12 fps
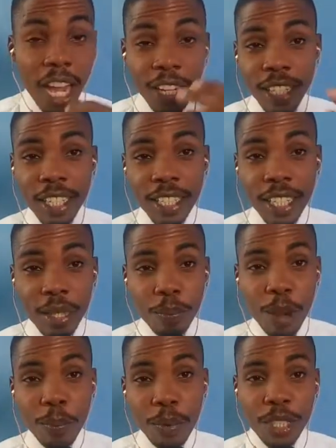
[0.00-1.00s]
And you can see
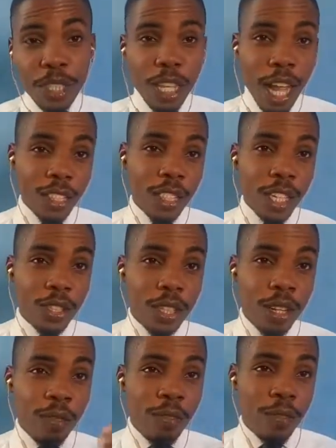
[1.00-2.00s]
the purpose is actually to
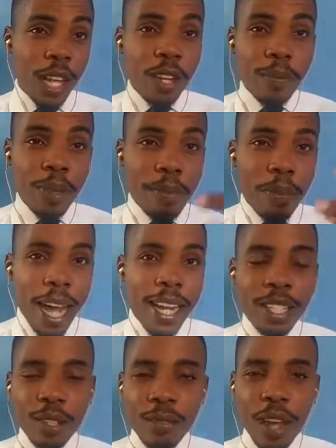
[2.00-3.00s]
develop the
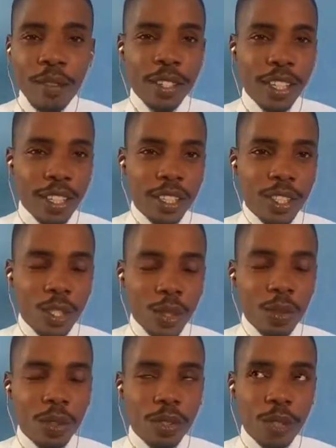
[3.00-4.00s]
minds of Africans,
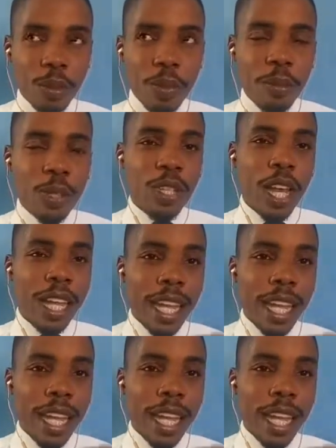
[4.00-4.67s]
to be able to